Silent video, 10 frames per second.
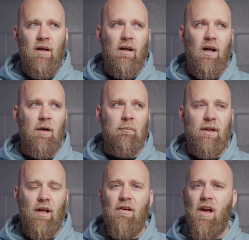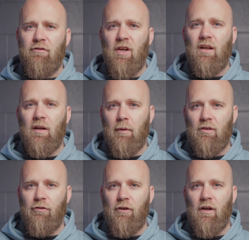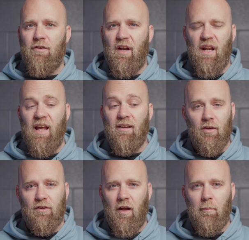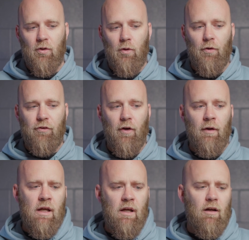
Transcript: but I have taken a bunch of photos and it hadn't locked up at all, so